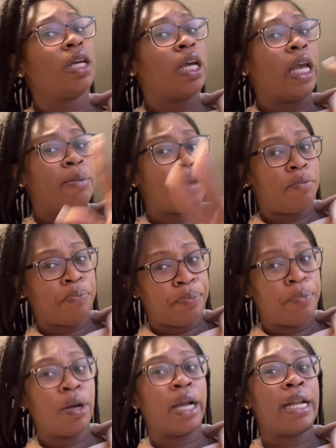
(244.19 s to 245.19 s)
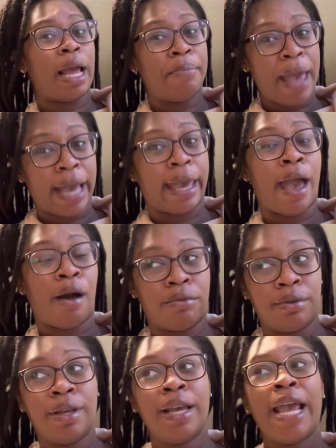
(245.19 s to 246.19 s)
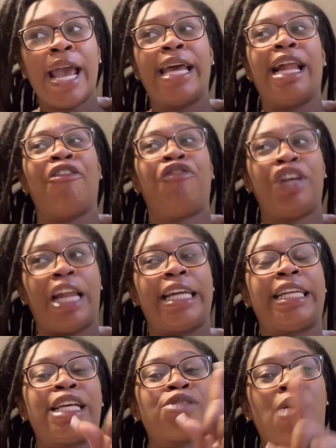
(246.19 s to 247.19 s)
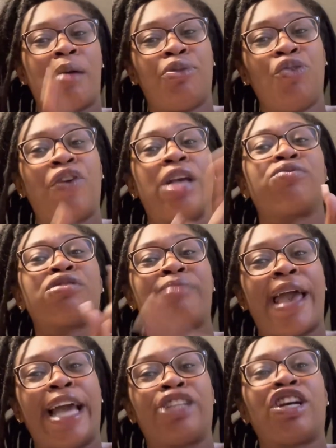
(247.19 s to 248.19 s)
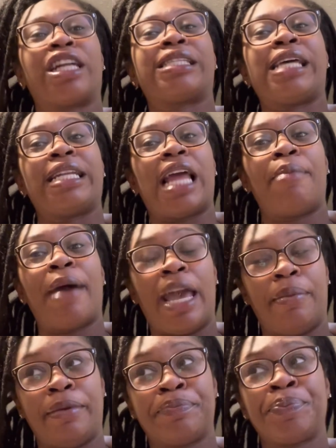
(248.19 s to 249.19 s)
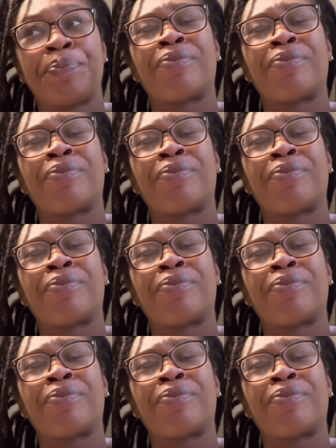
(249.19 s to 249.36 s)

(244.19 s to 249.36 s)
He been working that back out. And I feel like that's why Blueface was mad trying to take that baby.